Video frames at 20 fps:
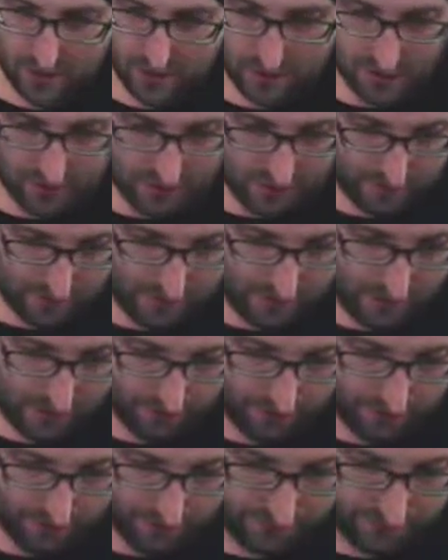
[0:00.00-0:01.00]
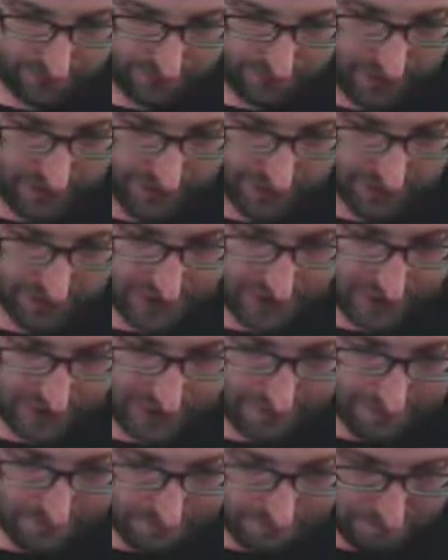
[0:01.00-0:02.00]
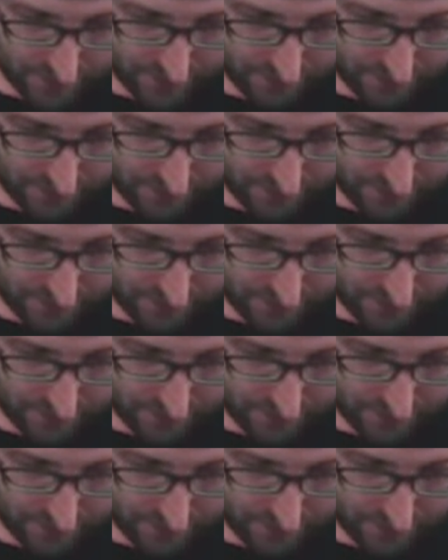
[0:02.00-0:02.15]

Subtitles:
out of 10.